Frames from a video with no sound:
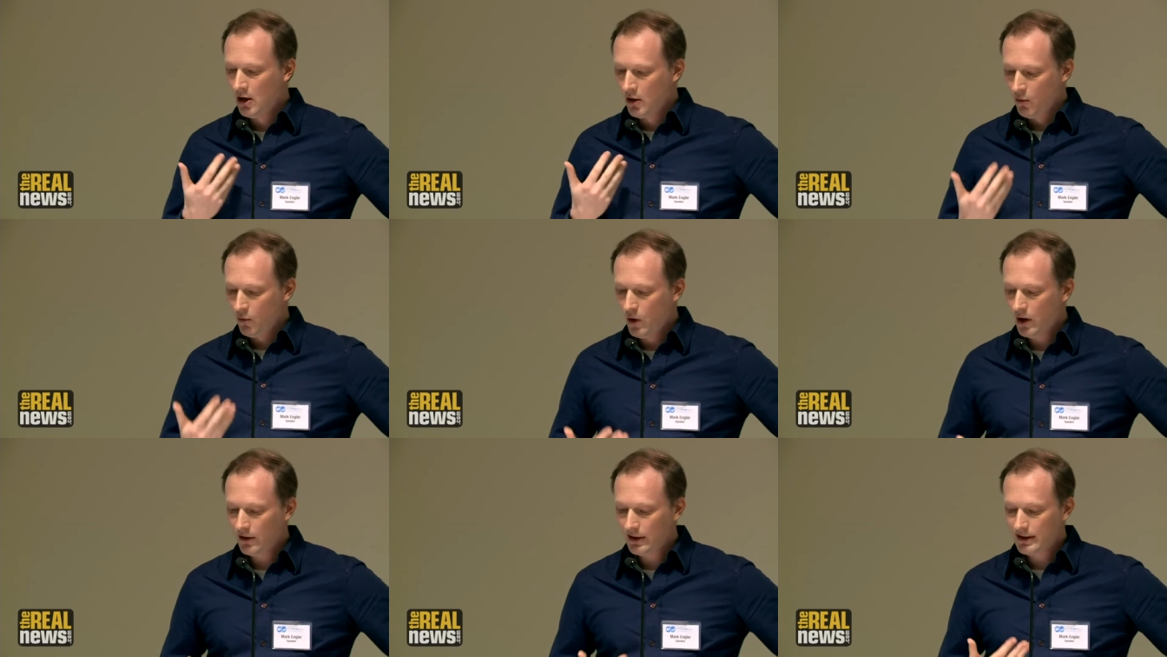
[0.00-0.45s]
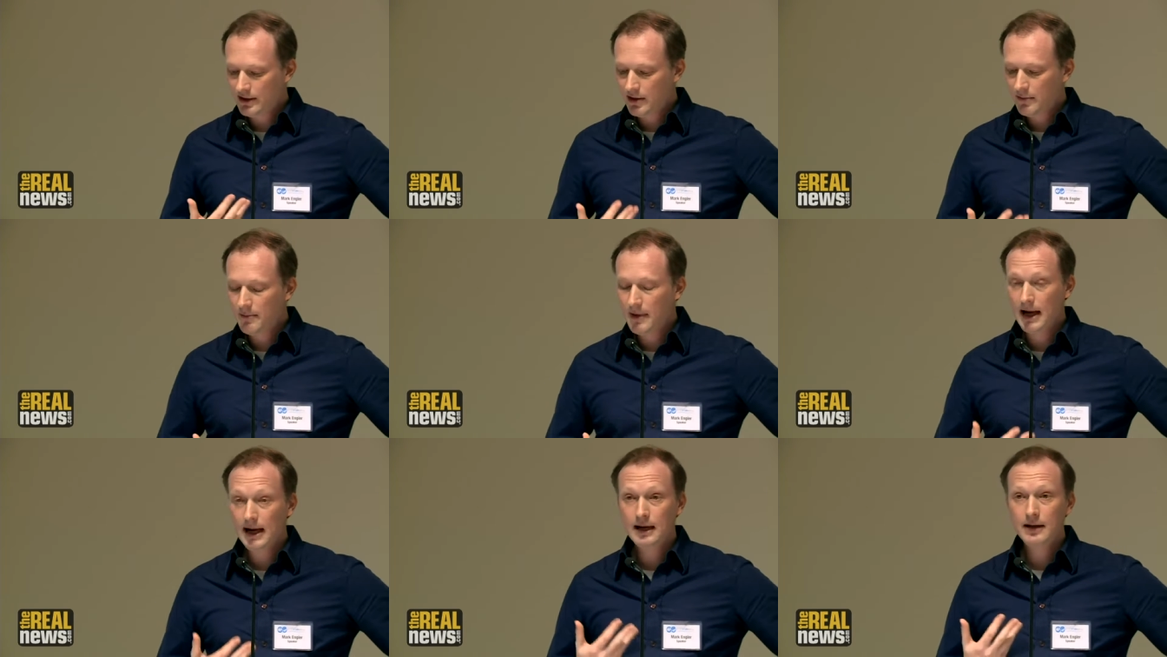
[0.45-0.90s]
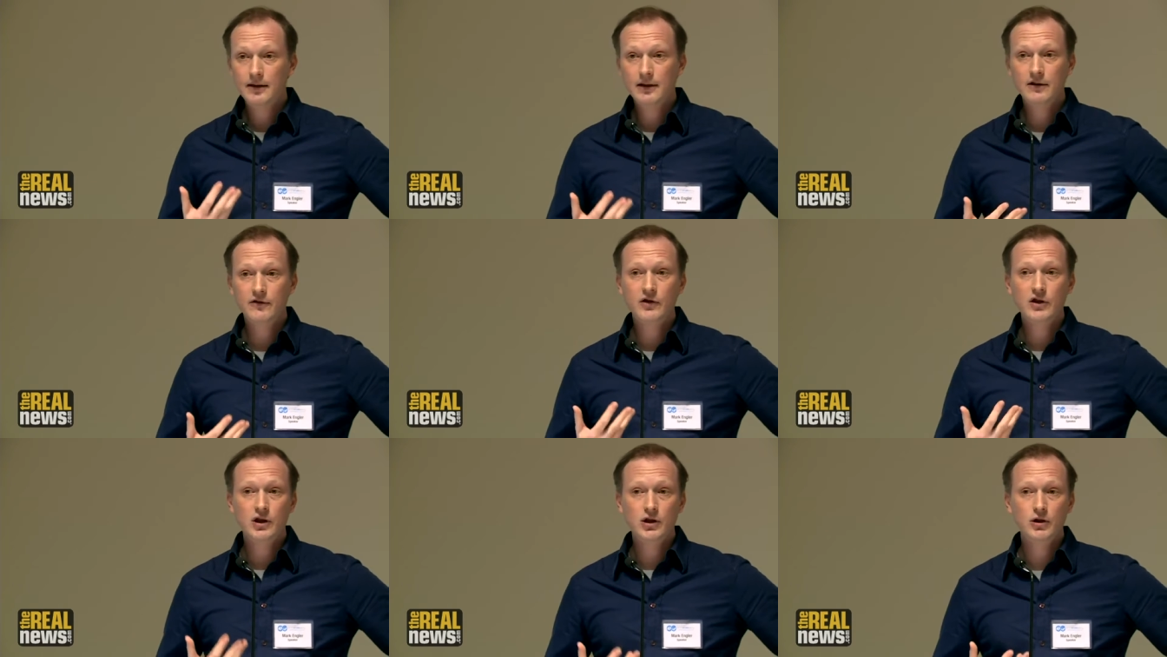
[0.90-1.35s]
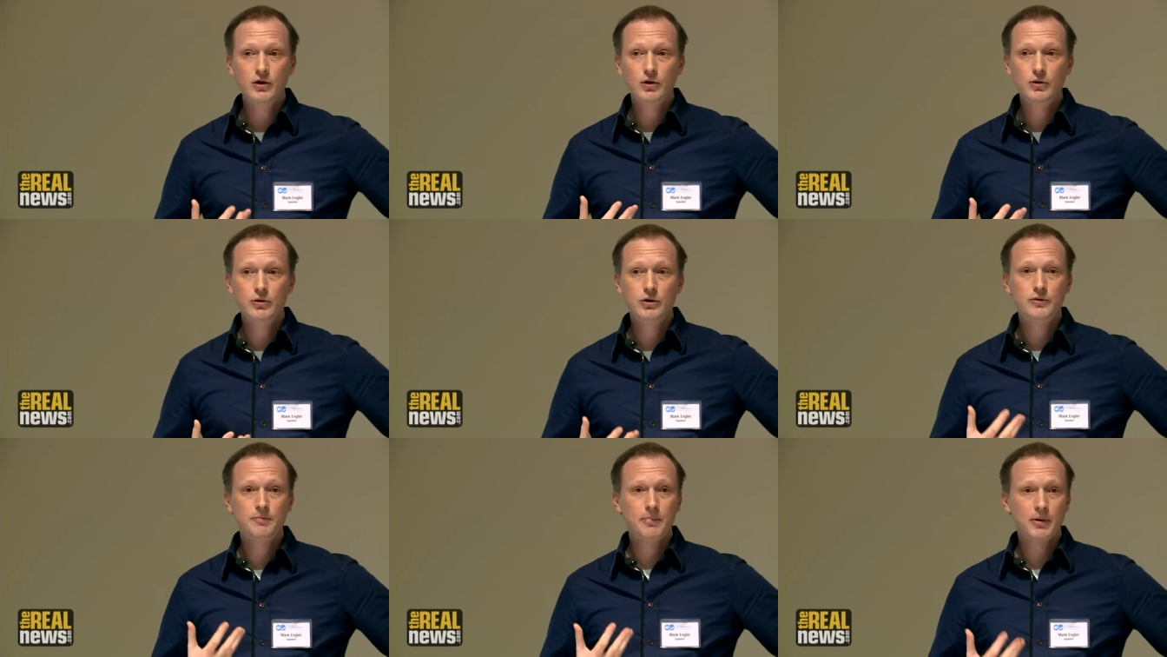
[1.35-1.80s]
willing to make these
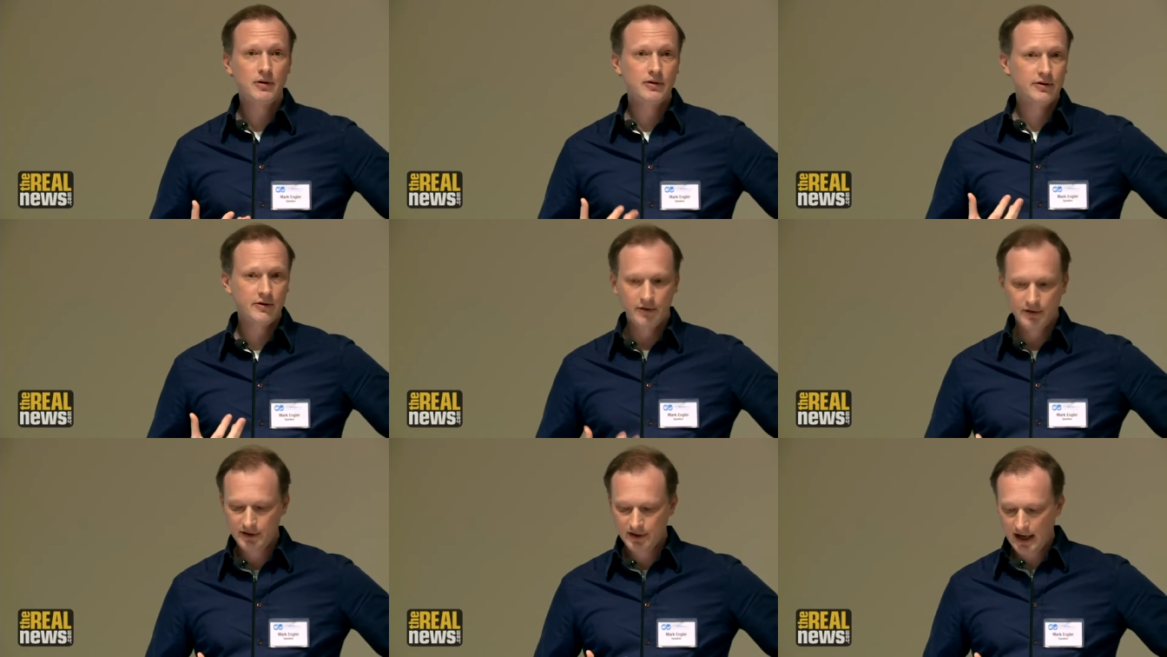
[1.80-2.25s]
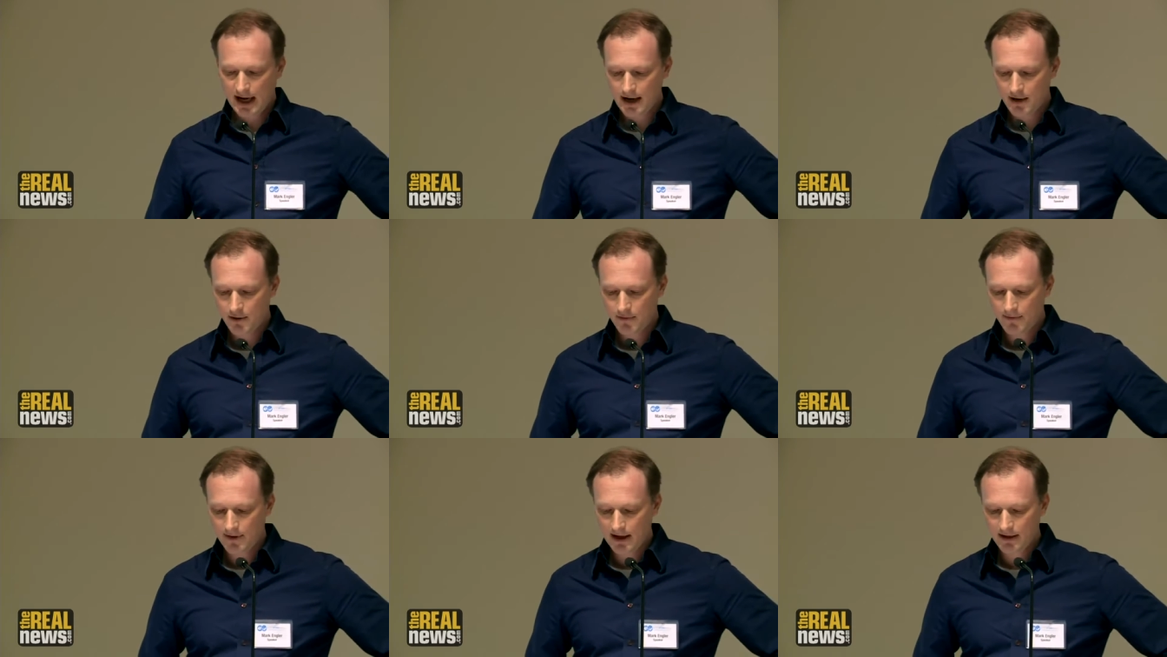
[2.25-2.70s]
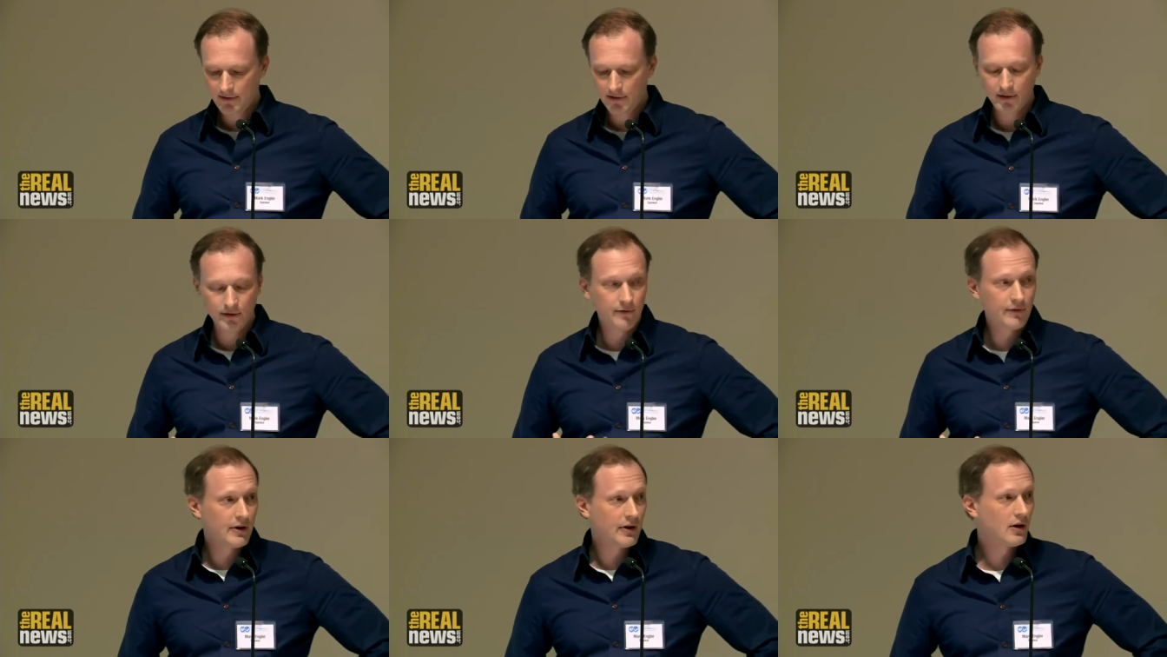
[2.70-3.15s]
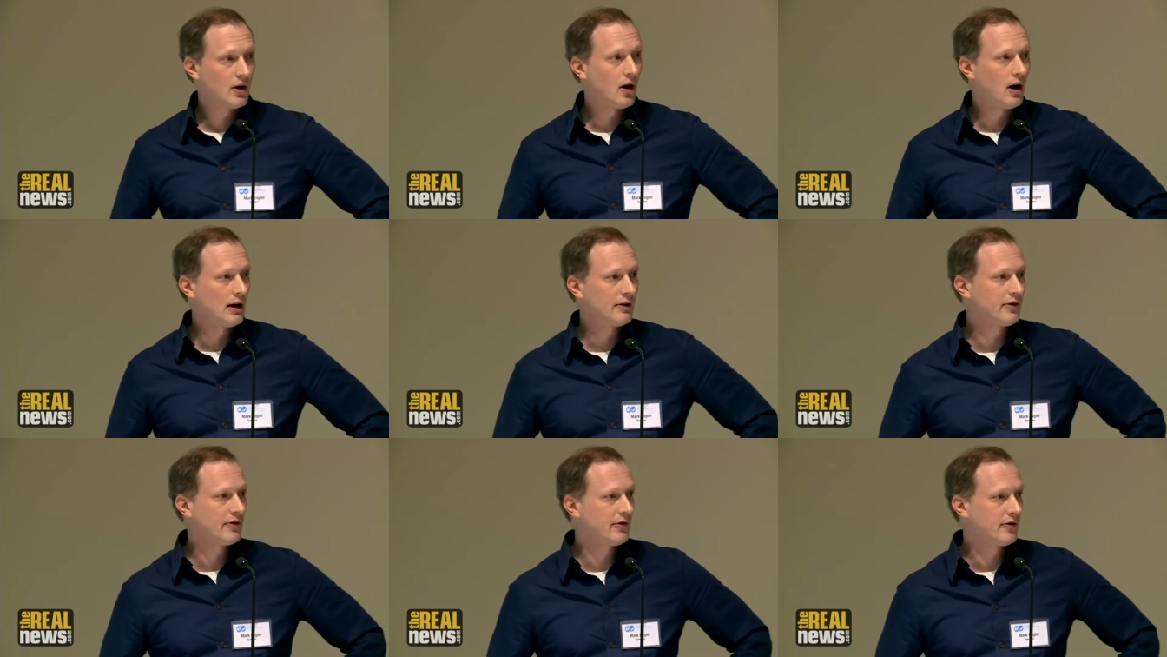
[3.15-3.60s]
huge personal sacrifices for the
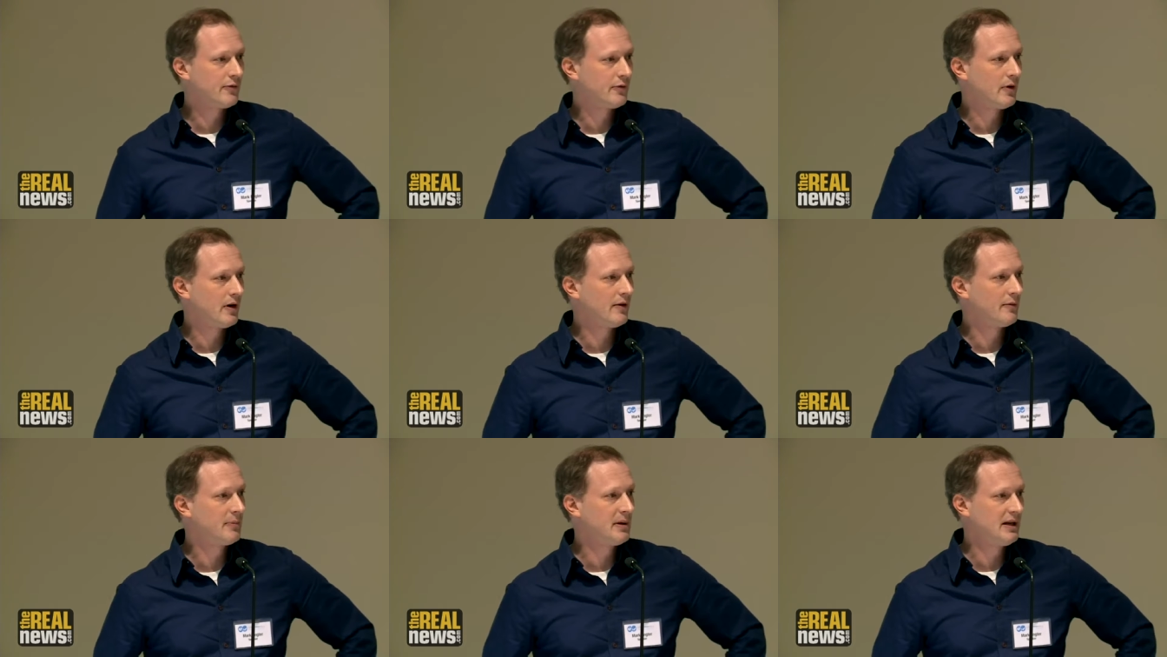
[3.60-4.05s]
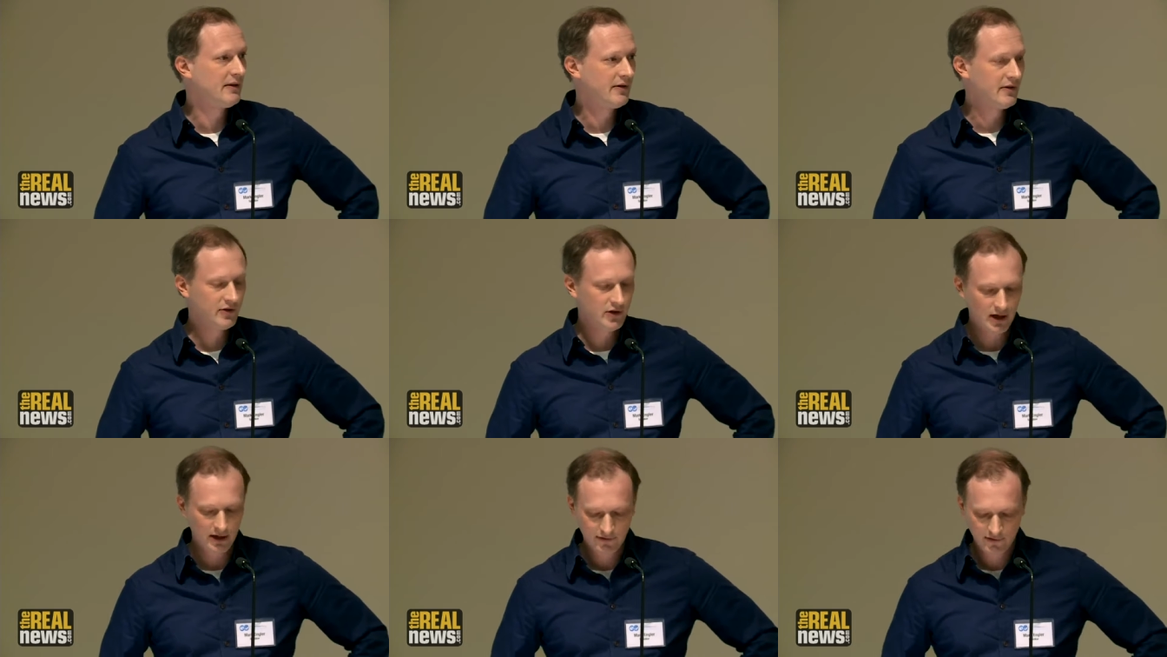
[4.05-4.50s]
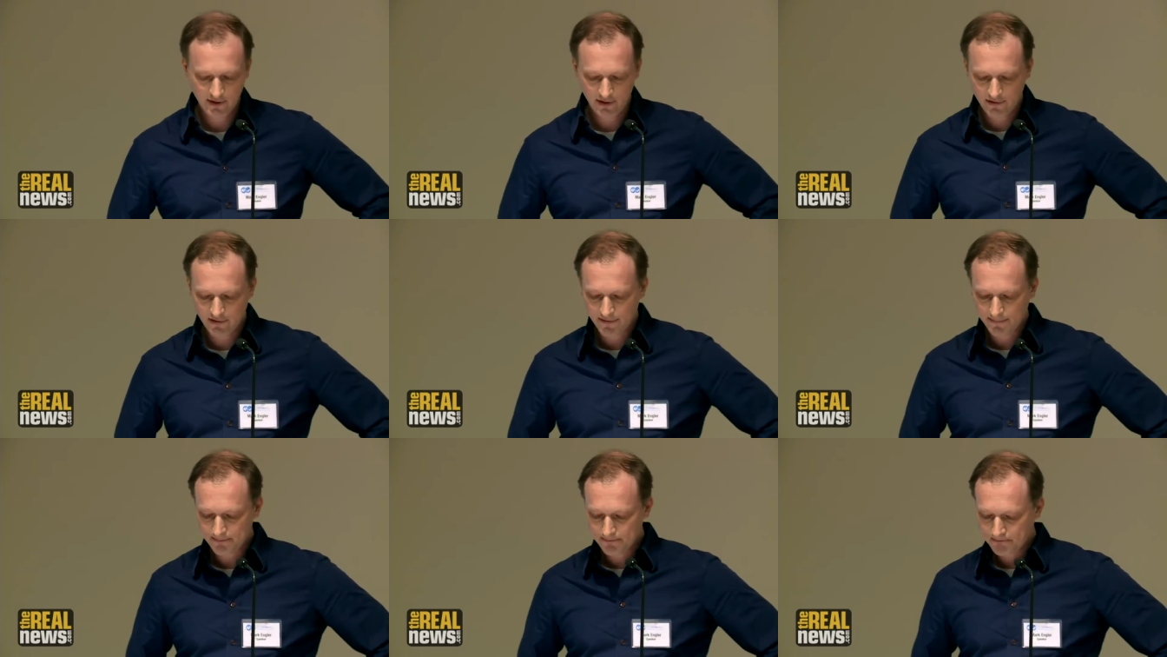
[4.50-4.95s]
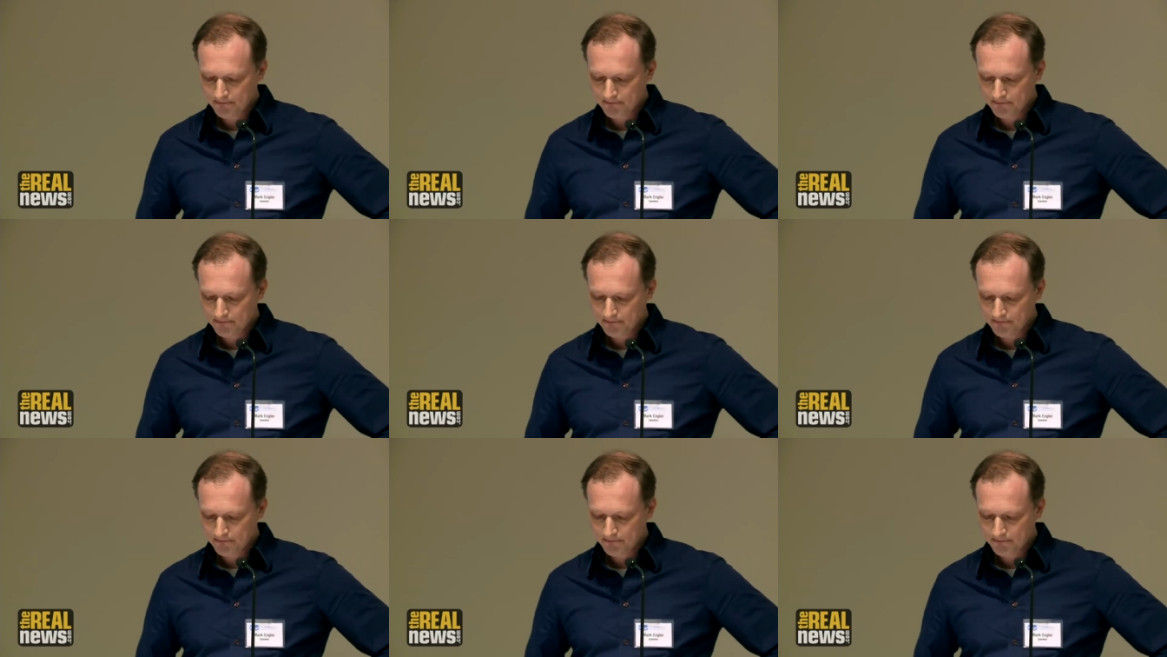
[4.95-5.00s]
causes of peace and justice.